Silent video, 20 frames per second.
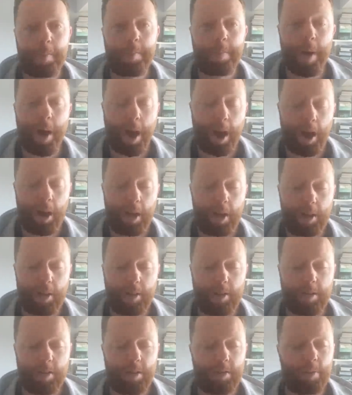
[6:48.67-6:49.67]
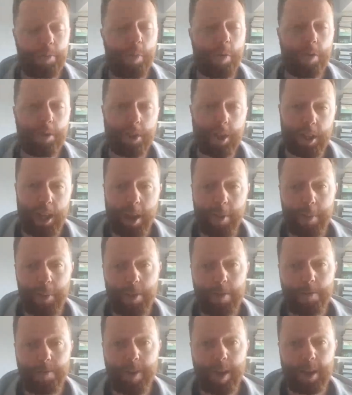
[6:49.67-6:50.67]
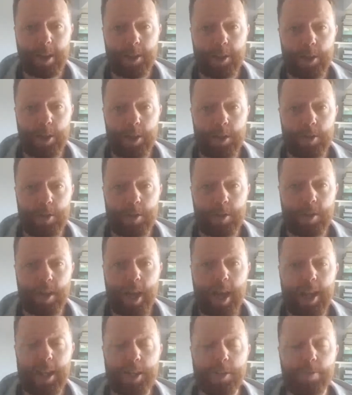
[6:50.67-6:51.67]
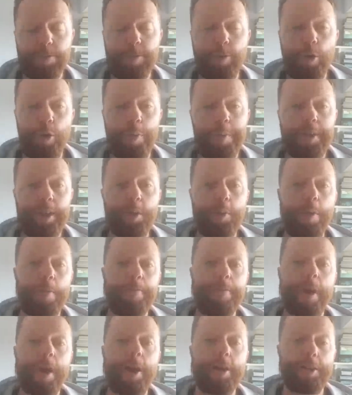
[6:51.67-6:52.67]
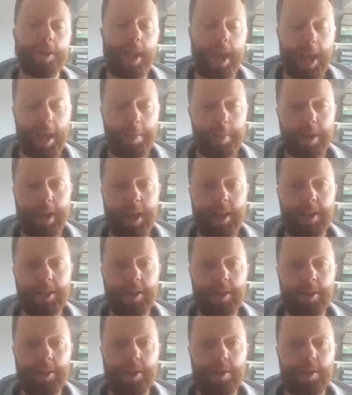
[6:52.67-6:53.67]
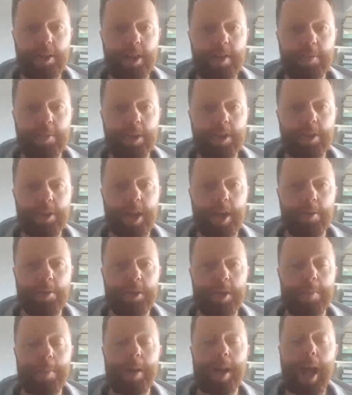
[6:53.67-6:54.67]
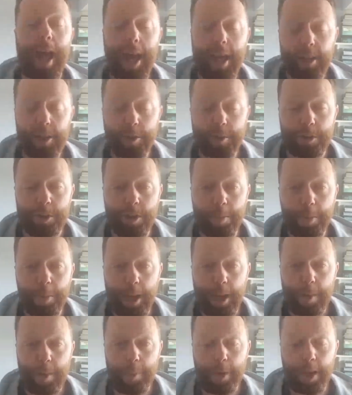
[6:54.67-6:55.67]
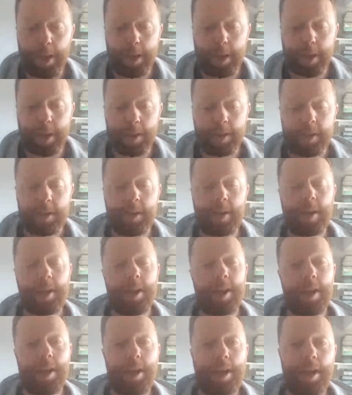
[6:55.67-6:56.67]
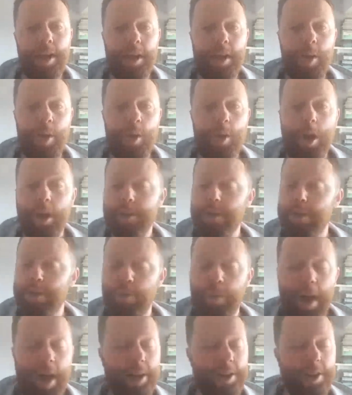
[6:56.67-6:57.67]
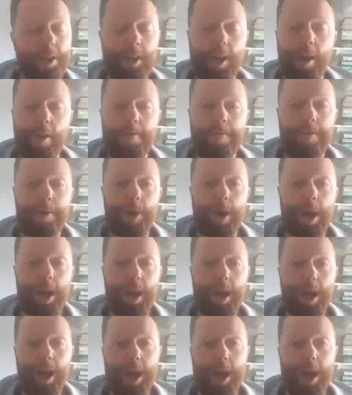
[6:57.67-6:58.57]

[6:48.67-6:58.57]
But once again, with the fixtures and his form in the reverse game against the two teams that Chelsea play during the double game week, I just had to go for it.